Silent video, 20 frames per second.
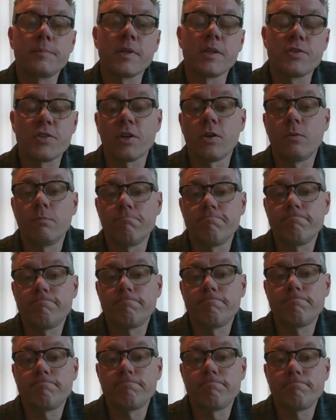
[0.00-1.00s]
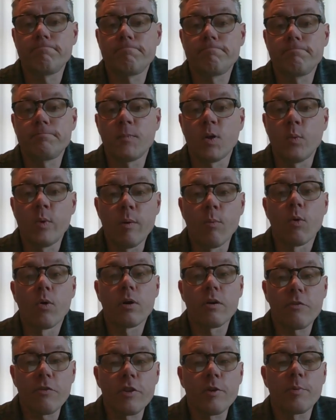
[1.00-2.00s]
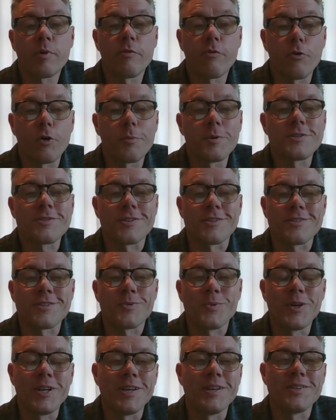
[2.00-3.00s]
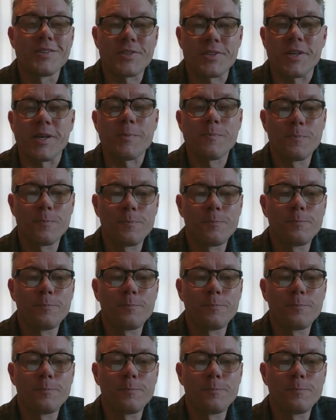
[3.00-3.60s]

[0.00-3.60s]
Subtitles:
So we mourn for the performances that we didn't see